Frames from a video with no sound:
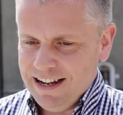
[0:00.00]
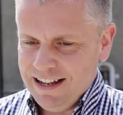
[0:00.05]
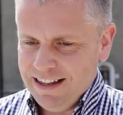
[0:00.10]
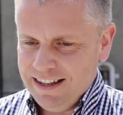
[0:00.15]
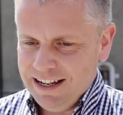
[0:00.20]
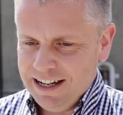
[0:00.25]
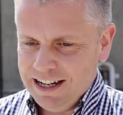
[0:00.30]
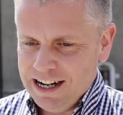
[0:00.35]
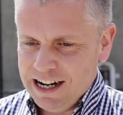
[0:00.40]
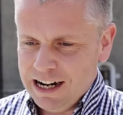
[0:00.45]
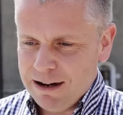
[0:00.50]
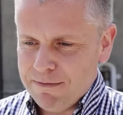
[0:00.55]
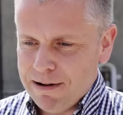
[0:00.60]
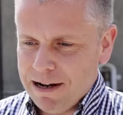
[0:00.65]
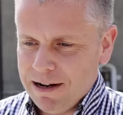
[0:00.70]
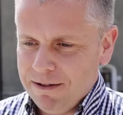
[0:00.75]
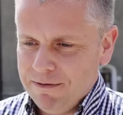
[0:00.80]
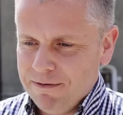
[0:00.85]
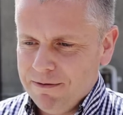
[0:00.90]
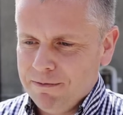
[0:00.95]
thinking
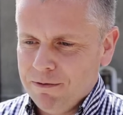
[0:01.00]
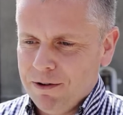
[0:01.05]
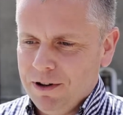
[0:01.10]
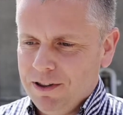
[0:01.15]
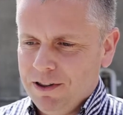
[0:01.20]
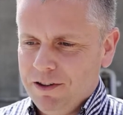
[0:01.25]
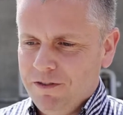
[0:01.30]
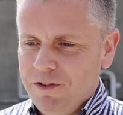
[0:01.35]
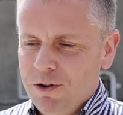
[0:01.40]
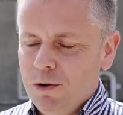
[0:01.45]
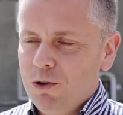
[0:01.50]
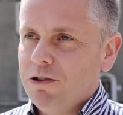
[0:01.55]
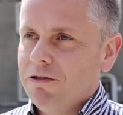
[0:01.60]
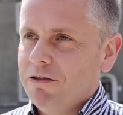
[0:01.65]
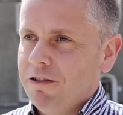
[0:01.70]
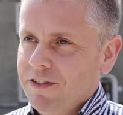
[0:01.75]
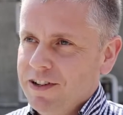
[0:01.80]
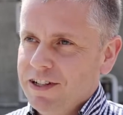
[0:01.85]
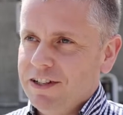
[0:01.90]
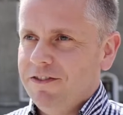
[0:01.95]
about what the
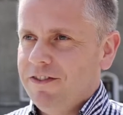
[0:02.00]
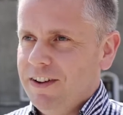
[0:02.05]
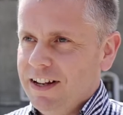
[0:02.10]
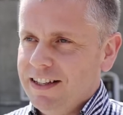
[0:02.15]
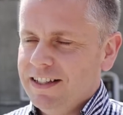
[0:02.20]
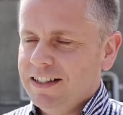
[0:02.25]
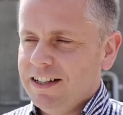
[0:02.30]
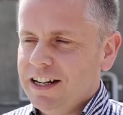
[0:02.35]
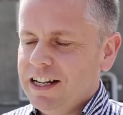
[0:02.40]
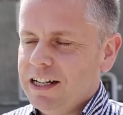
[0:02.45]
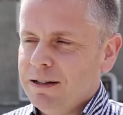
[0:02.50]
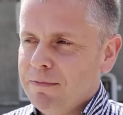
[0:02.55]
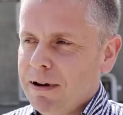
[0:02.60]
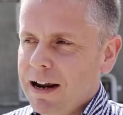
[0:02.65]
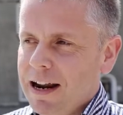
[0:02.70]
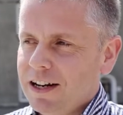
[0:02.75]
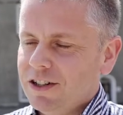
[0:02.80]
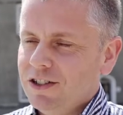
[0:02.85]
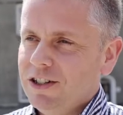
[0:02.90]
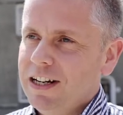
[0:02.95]
future of interfaith studies
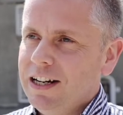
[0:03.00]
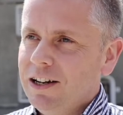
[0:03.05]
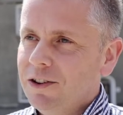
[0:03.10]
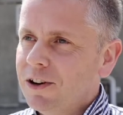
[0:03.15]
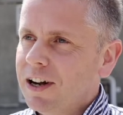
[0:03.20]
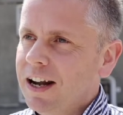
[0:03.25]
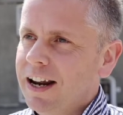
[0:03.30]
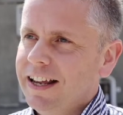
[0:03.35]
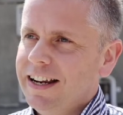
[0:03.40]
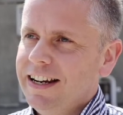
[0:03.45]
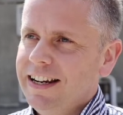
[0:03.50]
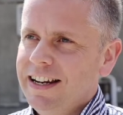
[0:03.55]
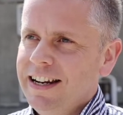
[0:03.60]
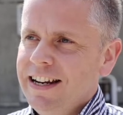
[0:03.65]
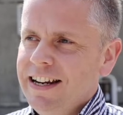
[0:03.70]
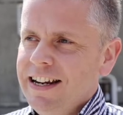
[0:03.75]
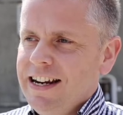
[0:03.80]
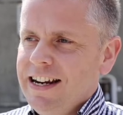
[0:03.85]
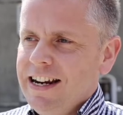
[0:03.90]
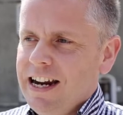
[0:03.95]
might actually look like
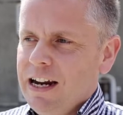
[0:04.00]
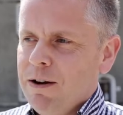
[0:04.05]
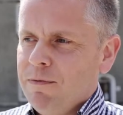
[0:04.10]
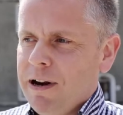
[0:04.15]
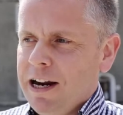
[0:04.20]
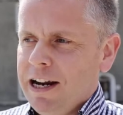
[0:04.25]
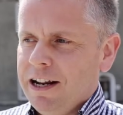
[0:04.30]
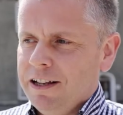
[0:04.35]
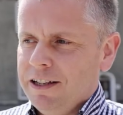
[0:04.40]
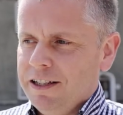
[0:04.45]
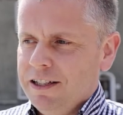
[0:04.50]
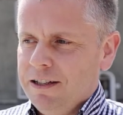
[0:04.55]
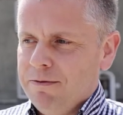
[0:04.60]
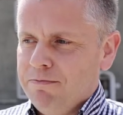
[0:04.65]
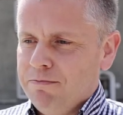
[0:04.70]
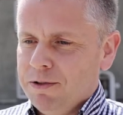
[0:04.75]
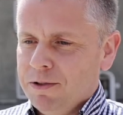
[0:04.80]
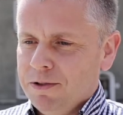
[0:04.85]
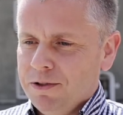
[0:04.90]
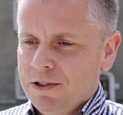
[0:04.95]
in Wales,
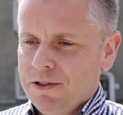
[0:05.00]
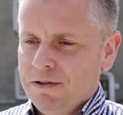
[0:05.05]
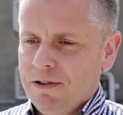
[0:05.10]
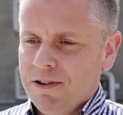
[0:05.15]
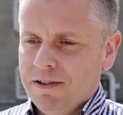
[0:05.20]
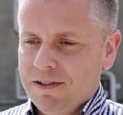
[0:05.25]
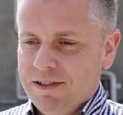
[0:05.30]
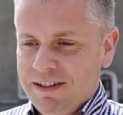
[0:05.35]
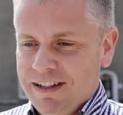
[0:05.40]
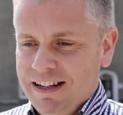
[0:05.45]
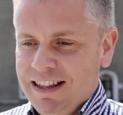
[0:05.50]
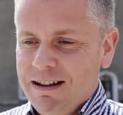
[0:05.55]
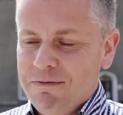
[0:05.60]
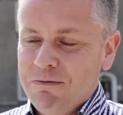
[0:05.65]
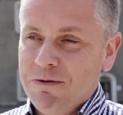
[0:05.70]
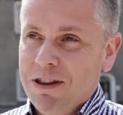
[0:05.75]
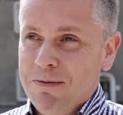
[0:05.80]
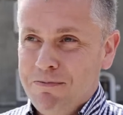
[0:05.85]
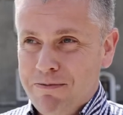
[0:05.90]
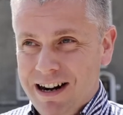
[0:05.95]
but also alongside
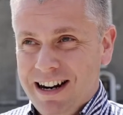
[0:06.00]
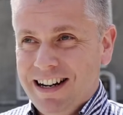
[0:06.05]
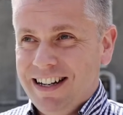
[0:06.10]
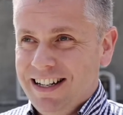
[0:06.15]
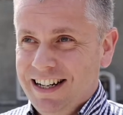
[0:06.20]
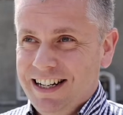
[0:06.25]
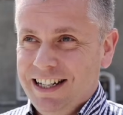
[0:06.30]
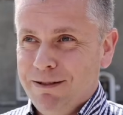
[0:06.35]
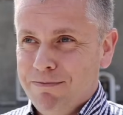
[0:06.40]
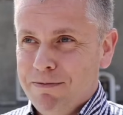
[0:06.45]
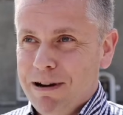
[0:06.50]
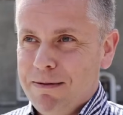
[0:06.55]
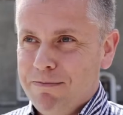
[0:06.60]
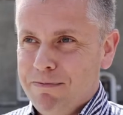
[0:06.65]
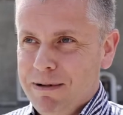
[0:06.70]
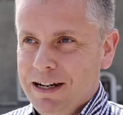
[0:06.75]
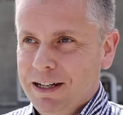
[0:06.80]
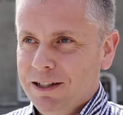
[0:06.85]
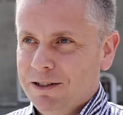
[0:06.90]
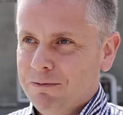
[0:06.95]
that what the practice
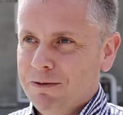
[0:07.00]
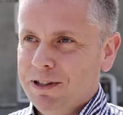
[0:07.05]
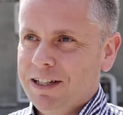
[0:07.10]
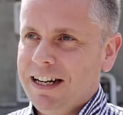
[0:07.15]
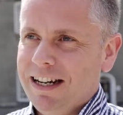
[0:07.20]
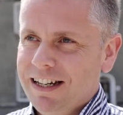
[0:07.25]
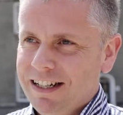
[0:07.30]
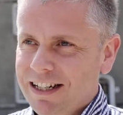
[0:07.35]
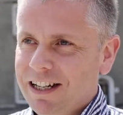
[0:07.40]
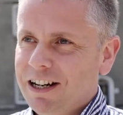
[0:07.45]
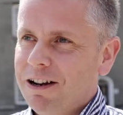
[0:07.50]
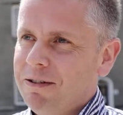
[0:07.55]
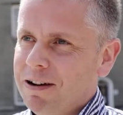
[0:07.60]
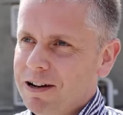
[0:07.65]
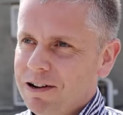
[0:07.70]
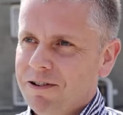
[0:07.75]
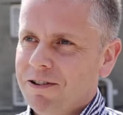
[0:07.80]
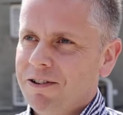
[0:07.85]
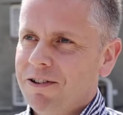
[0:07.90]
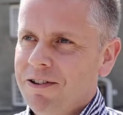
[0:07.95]
might be, so what's actually
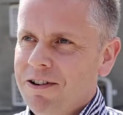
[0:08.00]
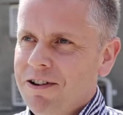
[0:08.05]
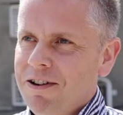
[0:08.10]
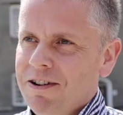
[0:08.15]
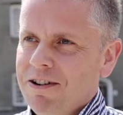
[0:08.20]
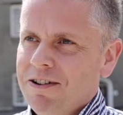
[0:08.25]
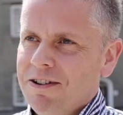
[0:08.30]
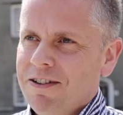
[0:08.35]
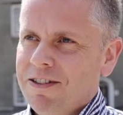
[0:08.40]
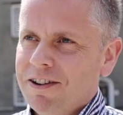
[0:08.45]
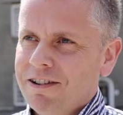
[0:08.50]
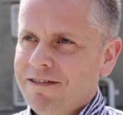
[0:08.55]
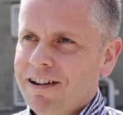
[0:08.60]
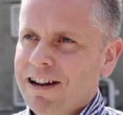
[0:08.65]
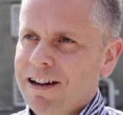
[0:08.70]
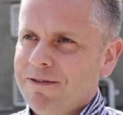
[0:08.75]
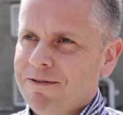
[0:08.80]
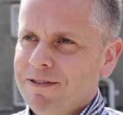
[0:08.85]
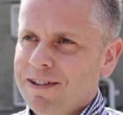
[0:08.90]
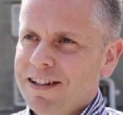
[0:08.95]
going on the
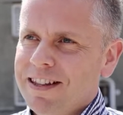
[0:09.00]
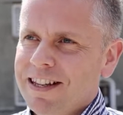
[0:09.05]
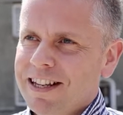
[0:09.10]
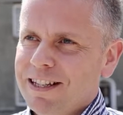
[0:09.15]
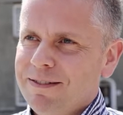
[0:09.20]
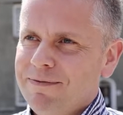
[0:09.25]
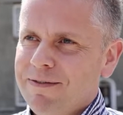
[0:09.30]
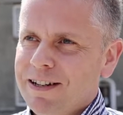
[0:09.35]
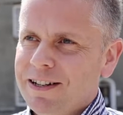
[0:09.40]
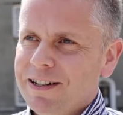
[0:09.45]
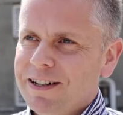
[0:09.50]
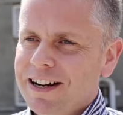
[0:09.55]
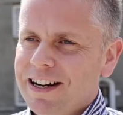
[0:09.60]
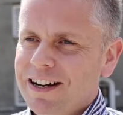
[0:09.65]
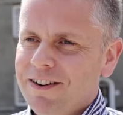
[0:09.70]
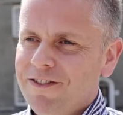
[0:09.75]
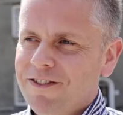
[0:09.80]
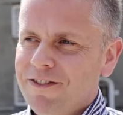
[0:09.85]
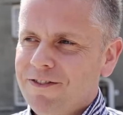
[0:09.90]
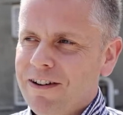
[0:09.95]
ground. And that's been
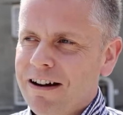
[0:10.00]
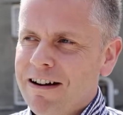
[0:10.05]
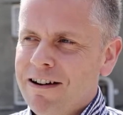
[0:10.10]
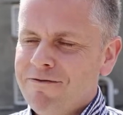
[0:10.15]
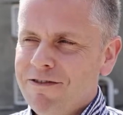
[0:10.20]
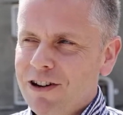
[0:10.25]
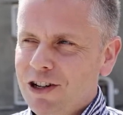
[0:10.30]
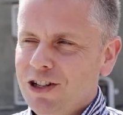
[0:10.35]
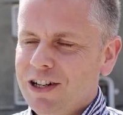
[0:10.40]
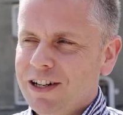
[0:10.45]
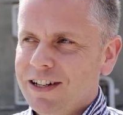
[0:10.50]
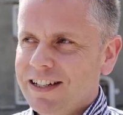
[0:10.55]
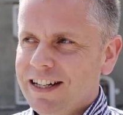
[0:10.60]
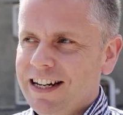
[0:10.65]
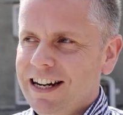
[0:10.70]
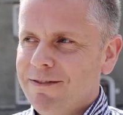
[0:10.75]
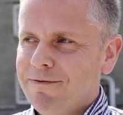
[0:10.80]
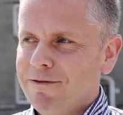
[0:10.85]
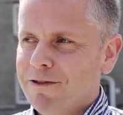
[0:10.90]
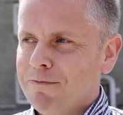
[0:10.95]
kind of very enriching to
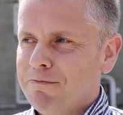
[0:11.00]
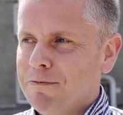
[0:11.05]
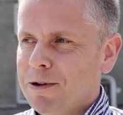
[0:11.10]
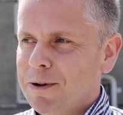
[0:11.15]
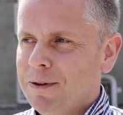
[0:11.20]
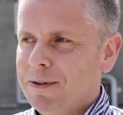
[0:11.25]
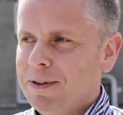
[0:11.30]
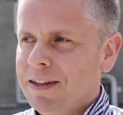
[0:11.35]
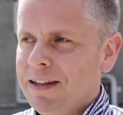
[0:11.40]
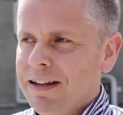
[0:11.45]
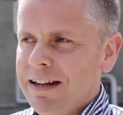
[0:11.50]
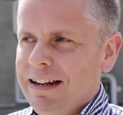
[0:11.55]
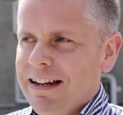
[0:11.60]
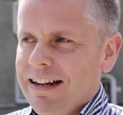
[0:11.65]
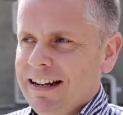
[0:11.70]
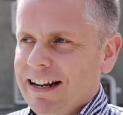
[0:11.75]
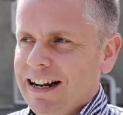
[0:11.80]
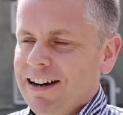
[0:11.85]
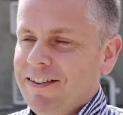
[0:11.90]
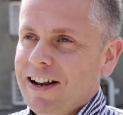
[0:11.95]
hear from both
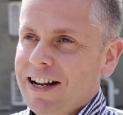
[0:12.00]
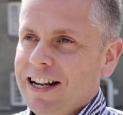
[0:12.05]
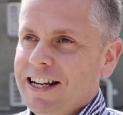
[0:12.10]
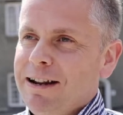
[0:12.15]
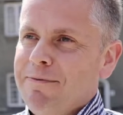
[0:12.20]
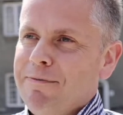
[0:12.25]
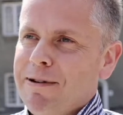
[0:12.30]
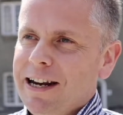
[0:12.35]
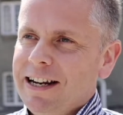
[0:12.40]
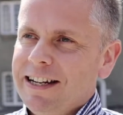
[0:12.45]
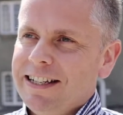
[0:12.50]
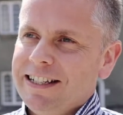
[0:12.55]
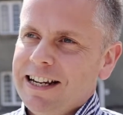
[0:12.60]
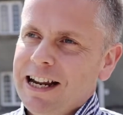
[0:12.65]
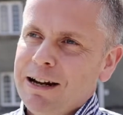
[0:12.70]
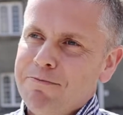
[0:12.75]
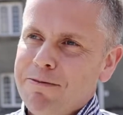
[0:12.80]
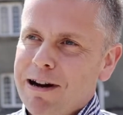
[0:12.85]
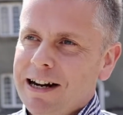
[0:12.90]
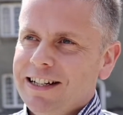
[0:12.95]
kind of academics
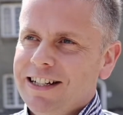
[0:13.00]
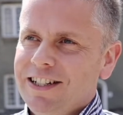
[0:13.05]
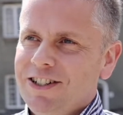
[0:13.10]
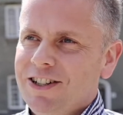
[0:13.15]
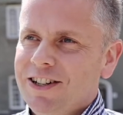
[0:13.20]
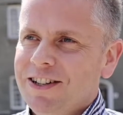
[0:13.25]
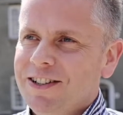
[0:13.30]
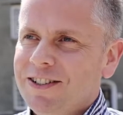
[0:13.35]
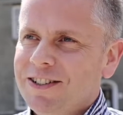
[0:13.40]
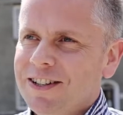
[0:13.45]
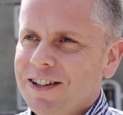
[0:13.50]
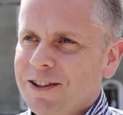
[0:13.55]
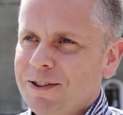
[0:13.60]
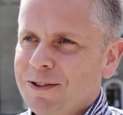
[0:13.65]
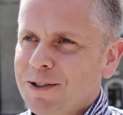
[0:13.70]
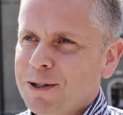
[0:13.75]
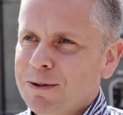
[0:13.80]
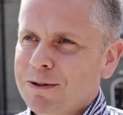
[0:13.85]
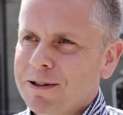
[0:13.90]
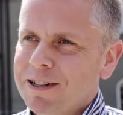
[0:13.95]
and practitioners and
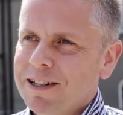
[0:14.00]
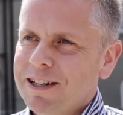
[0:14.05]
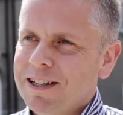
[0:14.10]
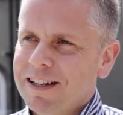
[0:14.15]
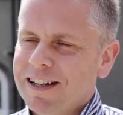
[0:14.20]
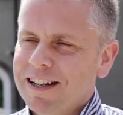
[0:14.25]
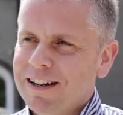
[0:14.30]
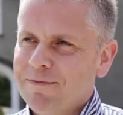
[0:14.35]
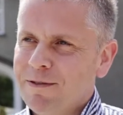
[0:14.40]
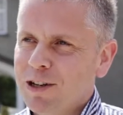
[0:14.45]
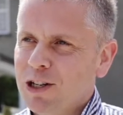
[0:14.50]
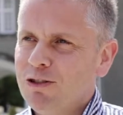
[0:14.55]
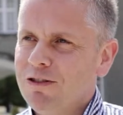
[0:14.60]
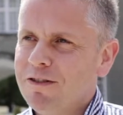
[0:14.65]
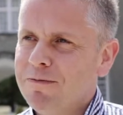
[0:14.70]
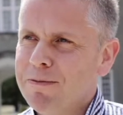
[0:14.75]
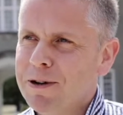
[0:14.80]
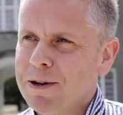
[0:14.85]
those who are kind of mixture of